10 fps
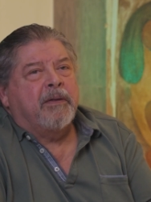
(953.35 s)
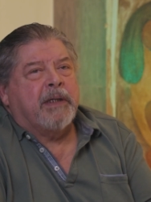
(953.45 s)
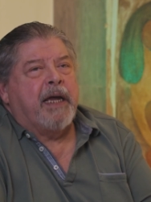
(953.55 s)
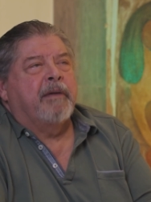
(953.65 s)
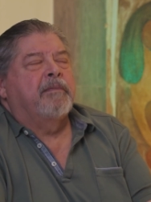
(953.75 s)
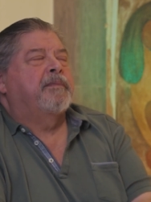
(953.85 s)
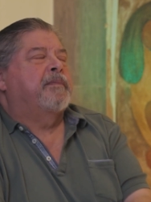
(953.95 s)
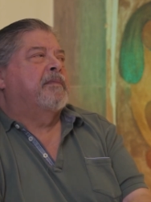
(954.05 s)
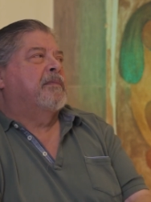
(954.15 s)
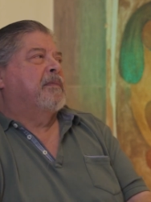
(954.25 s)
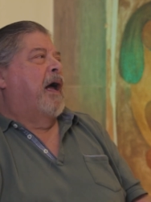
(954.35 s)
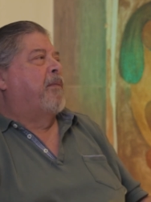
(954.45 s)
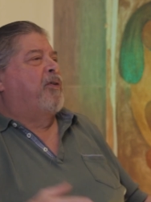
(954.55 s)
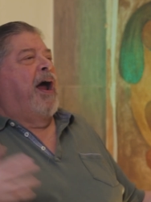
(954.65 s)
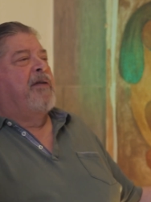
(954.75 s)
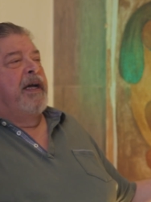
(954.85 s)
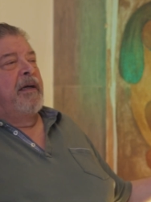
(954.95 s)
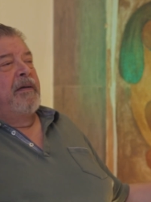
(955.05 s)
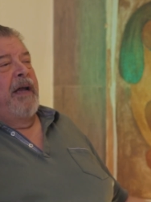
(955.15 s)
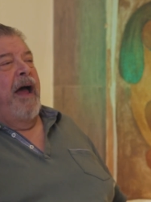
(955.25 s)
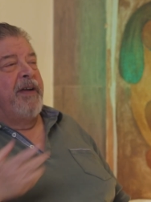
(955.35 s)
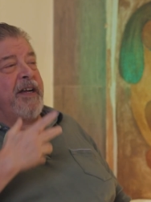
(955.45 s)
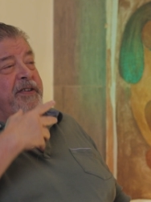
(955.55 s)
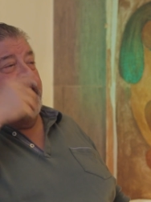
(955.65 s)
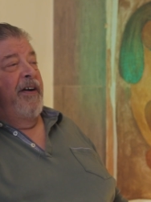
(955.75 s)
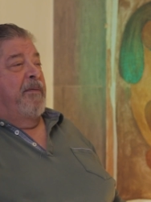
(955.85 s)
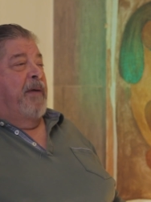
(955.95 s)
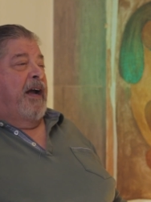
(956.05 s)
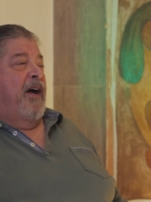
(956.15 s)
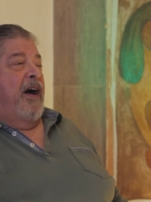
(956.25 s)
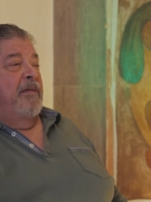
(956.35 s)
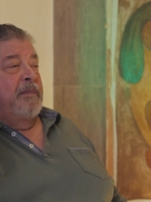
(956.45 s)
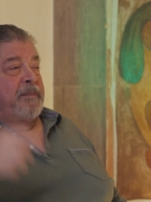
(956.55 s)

okay, I'm driving, having a cigarette in my car.